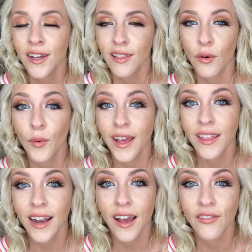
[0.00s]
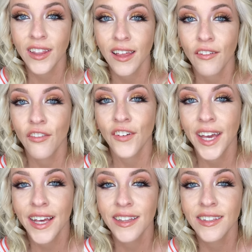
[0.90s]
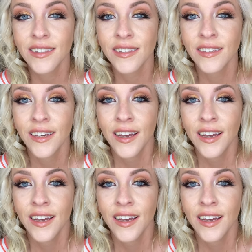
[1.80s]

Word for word: the way that everything fits.